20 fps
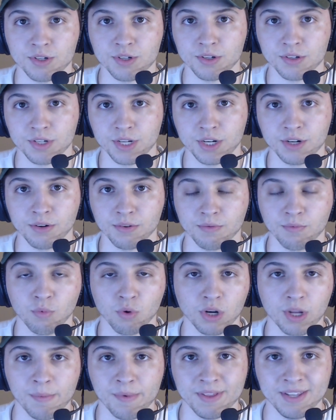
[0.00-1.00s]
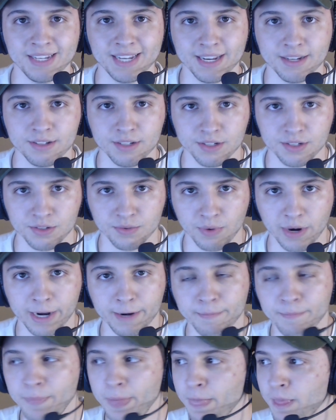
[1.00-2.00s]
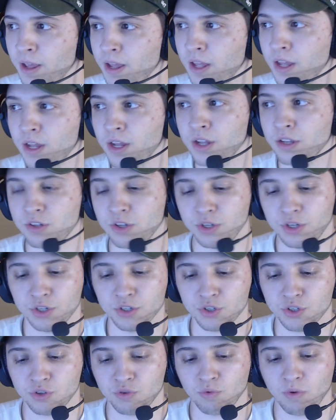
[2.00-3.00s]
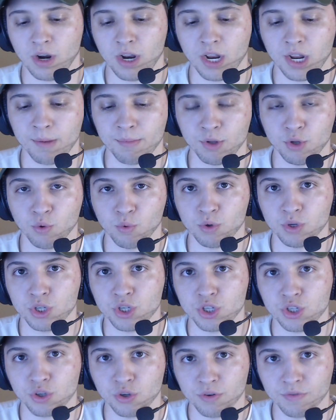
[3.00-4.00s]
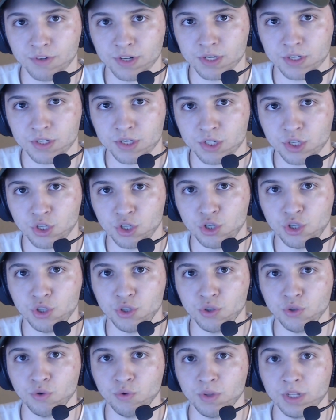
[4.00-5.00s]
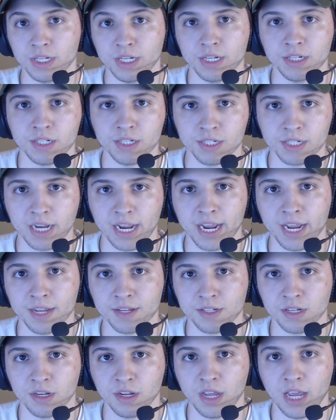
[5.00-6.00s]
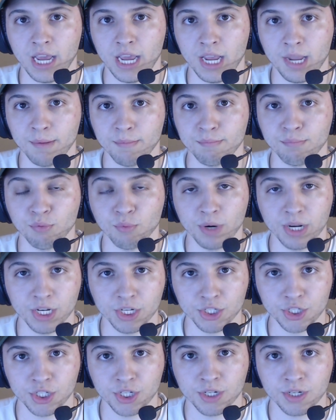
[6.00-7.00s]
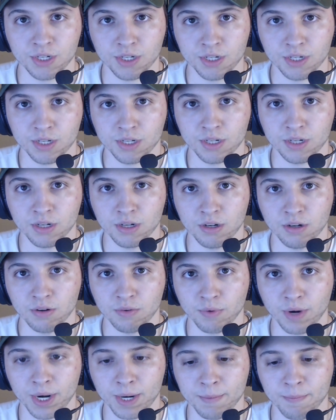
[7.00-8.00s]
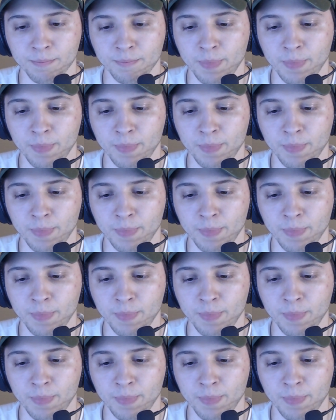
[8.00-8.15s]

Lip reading: So say you're working with a dentist, right? So you can describe your service to the dentist as a bridge, right?